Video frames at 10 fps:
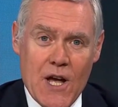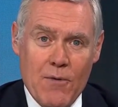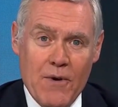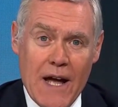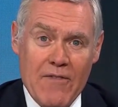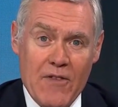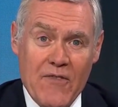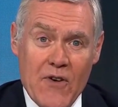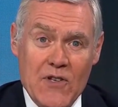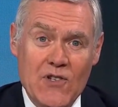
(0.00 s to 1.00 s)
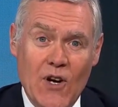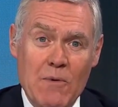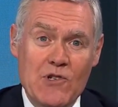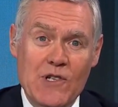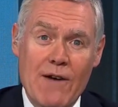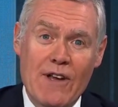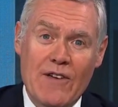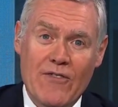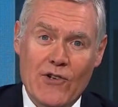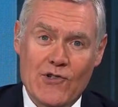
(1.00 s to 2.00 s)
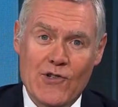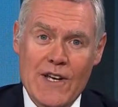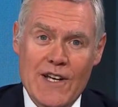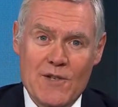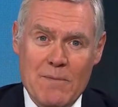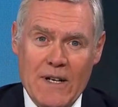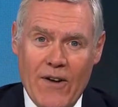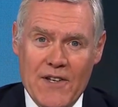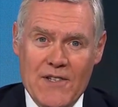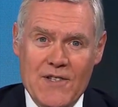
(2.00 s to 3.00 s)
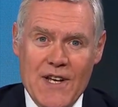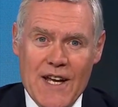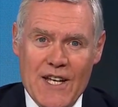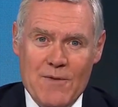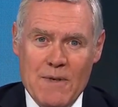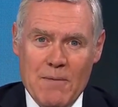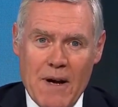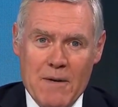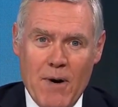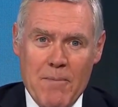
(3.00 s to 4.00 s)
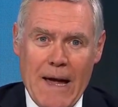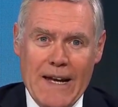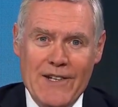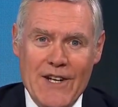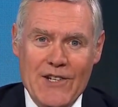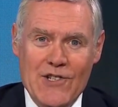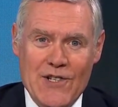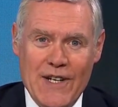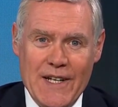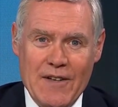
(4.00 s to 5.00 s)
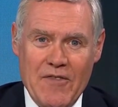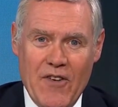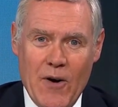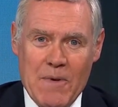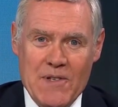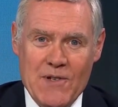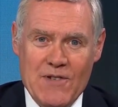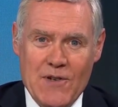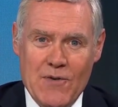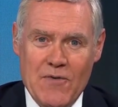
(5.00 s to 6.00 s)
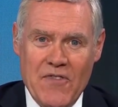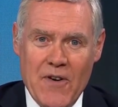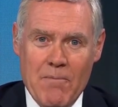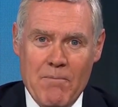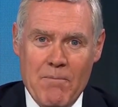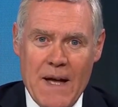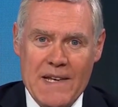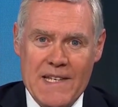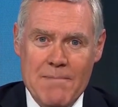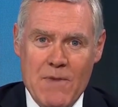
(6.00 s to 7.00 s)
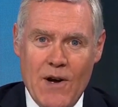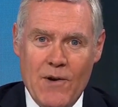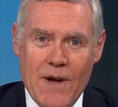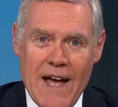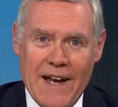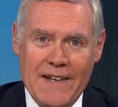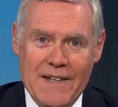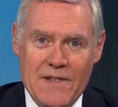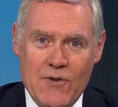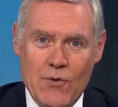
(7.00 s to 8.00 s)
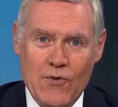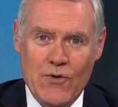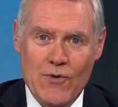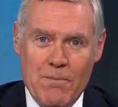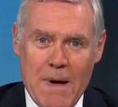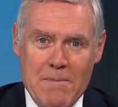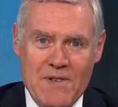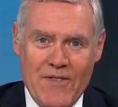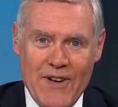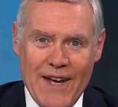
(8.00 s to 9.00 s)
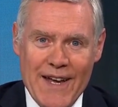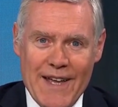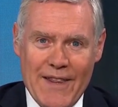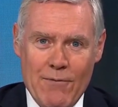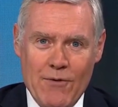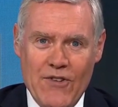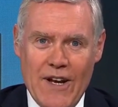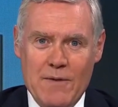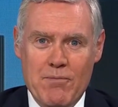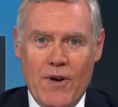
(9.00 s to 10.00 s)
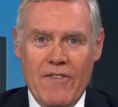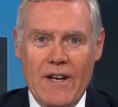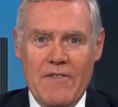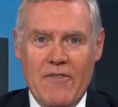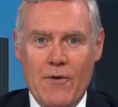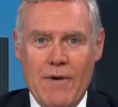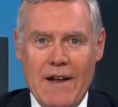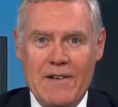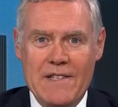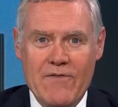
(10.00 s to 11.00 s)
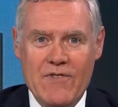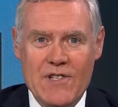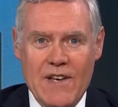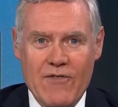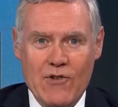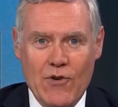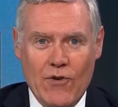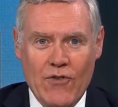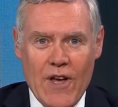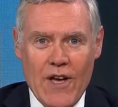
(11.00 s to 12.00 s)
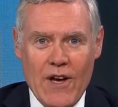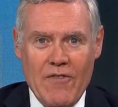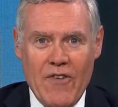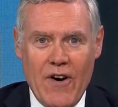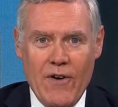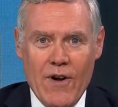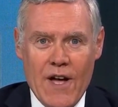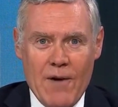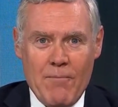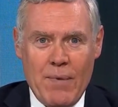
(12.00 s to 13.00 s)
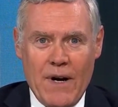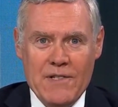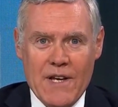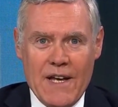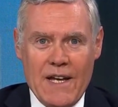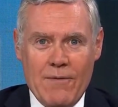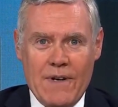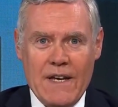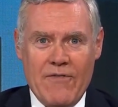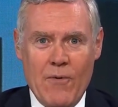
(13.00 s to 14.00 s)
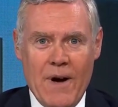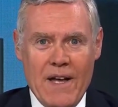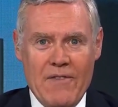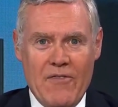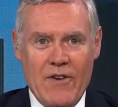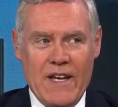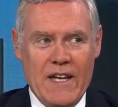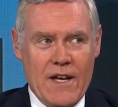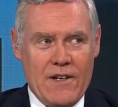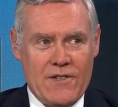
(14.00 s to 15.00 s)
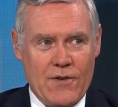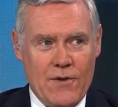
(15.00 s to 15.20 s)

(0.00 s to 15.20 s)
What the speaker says: Well, now, for the first time, a generic version has been licensed. It's being made by Bangladesh's leading pharmaceutical firm, Beximco, and it is, of course, called Bemsivir. They will sell it privately for around $77 a vial, but it will give away free to